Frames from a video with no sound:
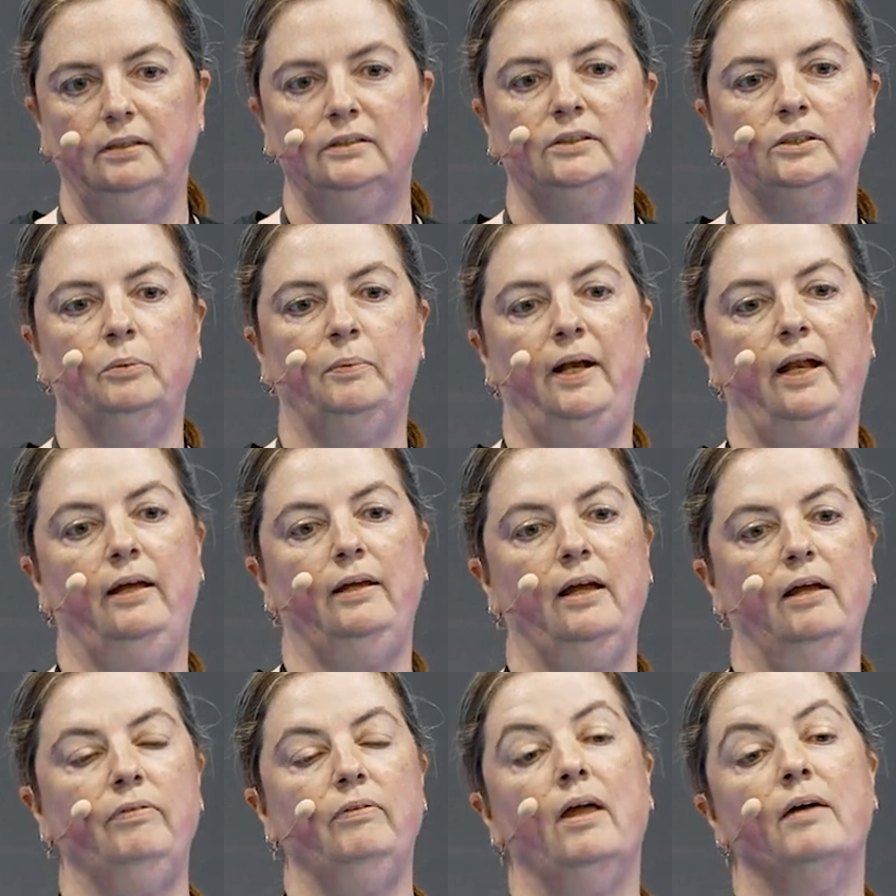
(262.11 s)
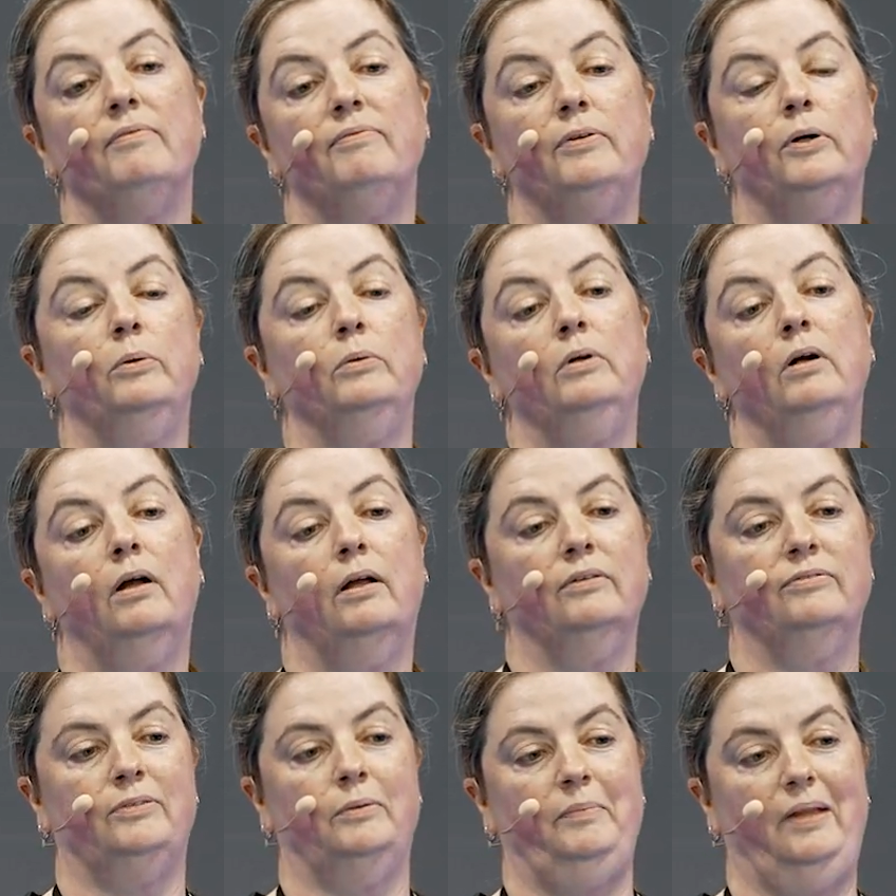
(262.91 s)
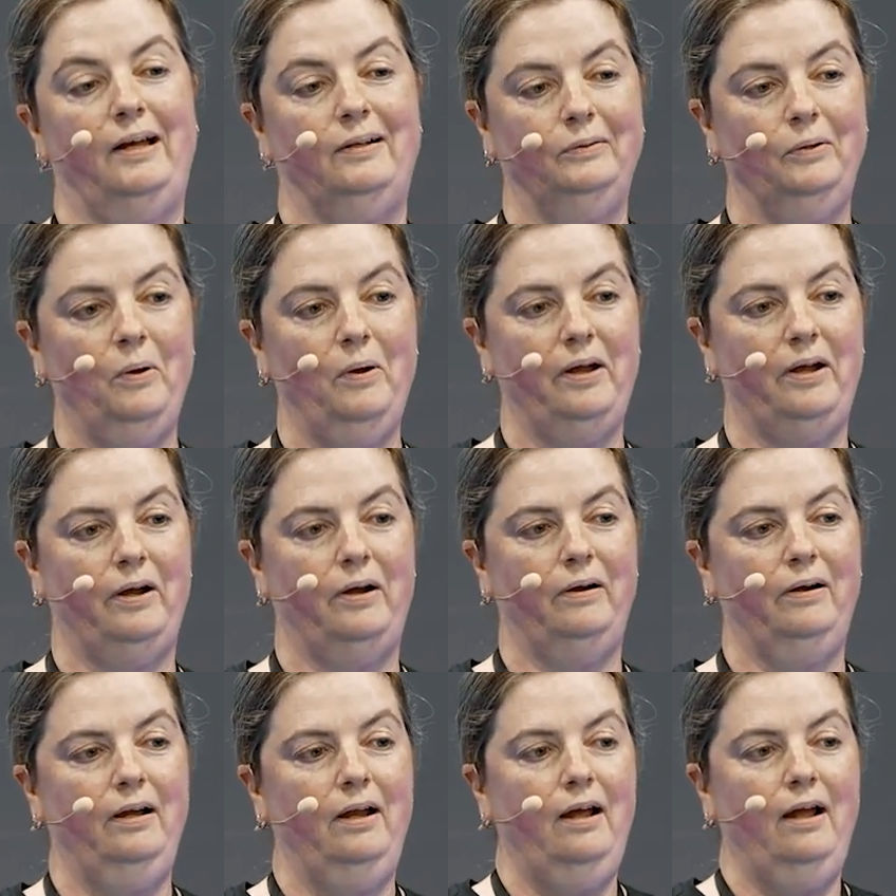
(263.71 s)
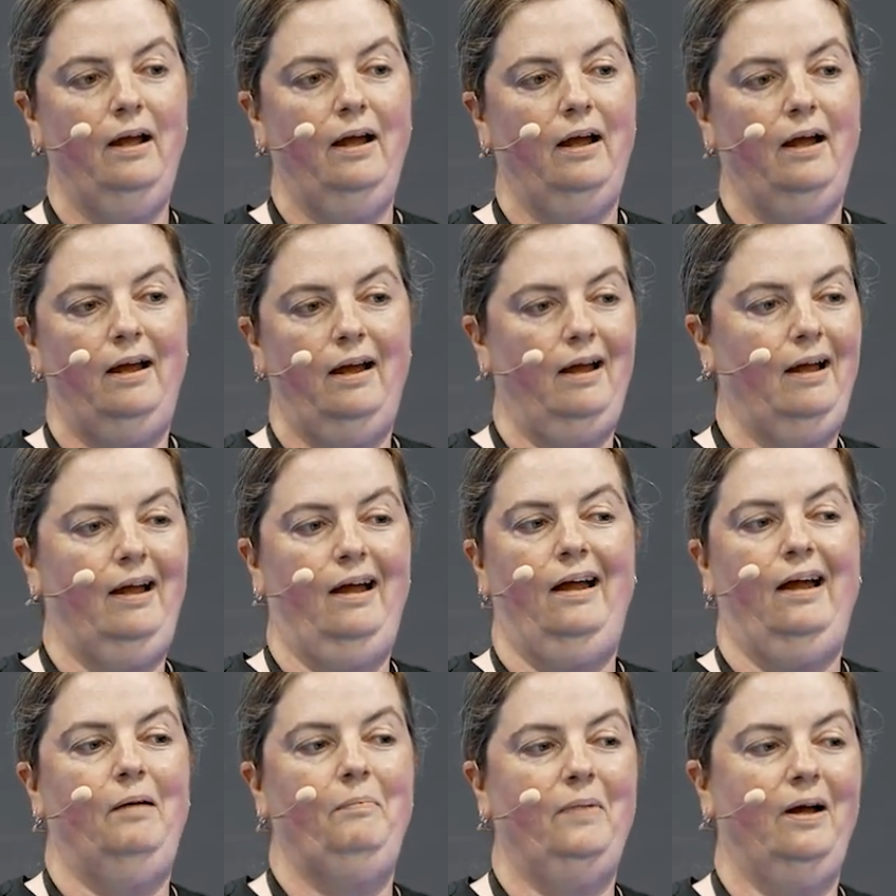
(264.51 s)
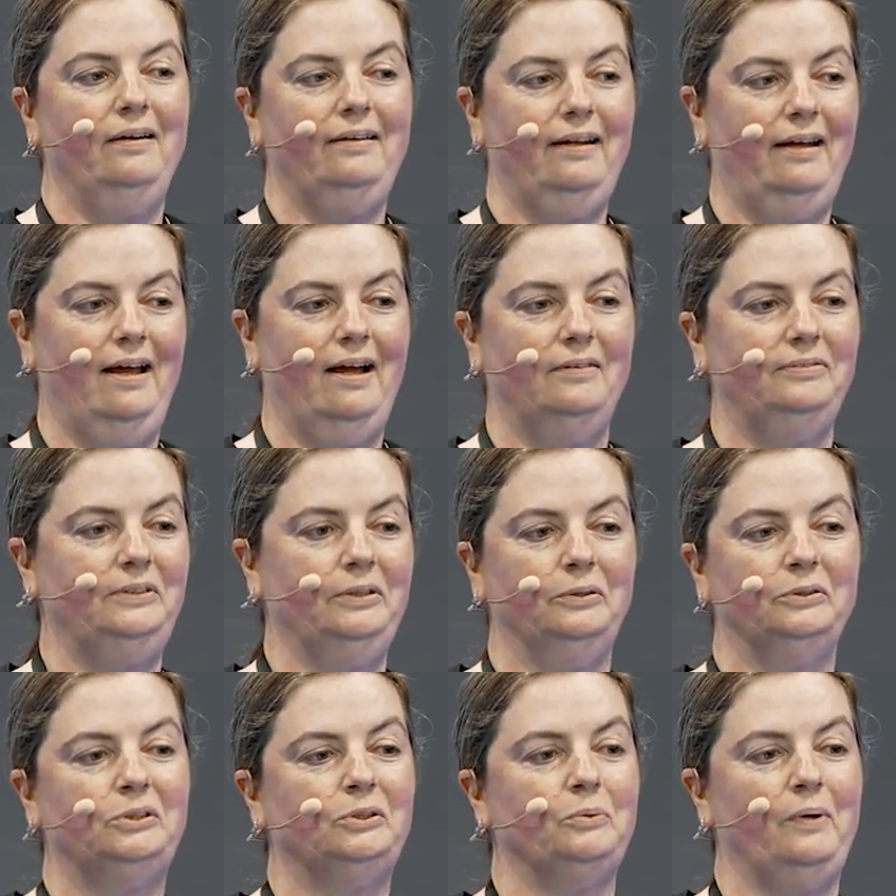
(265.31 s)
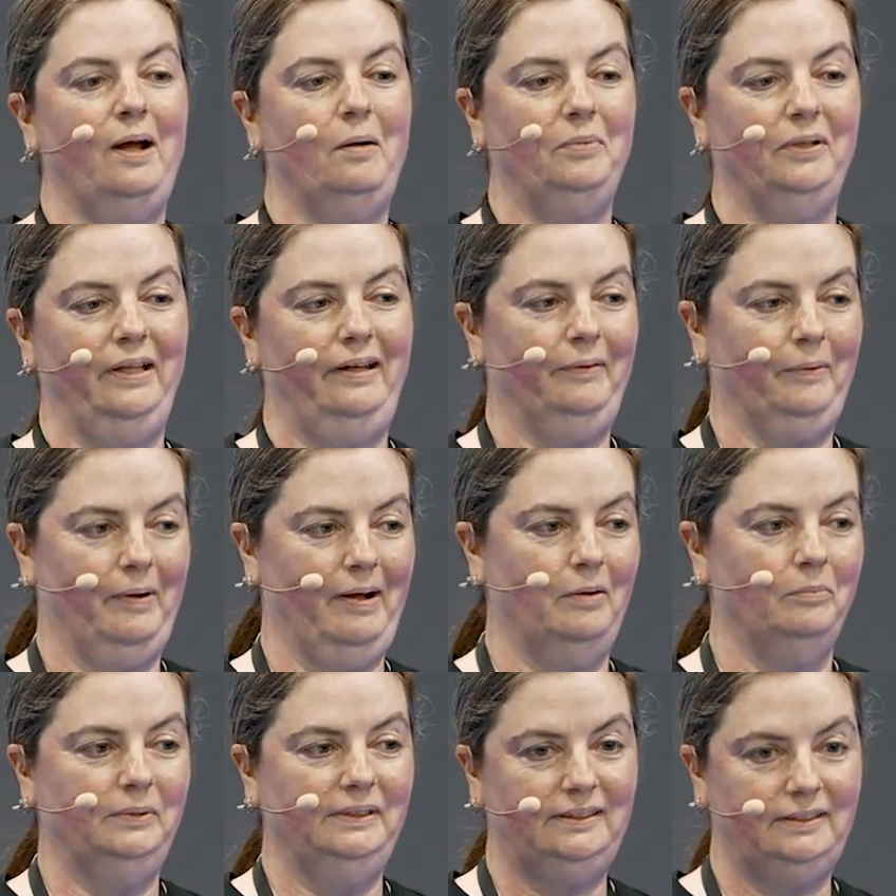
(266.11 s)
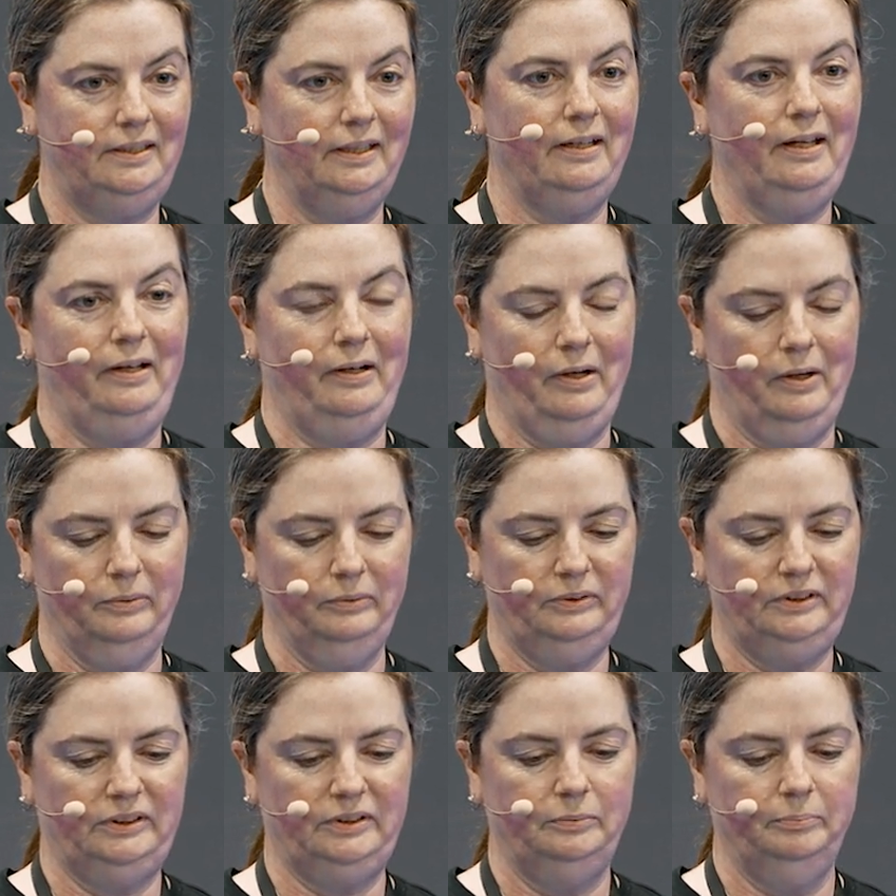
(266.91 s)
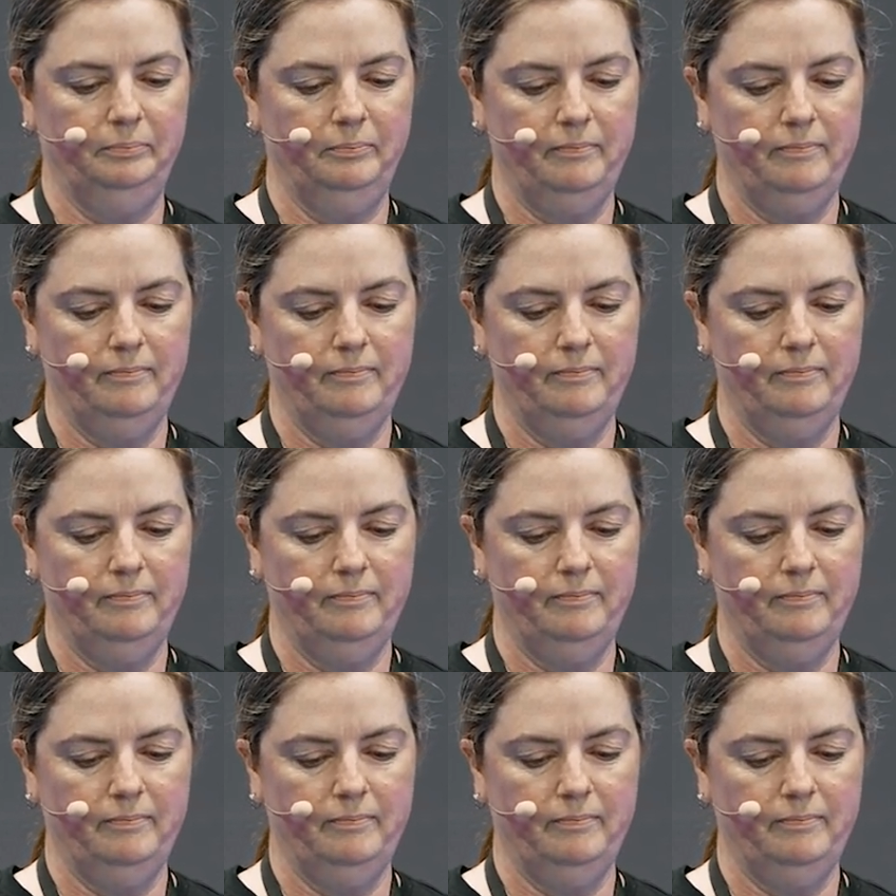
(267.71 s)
So when I get that phone call from that lawyer, I'm not going to have to go scrambling around with sticky notes.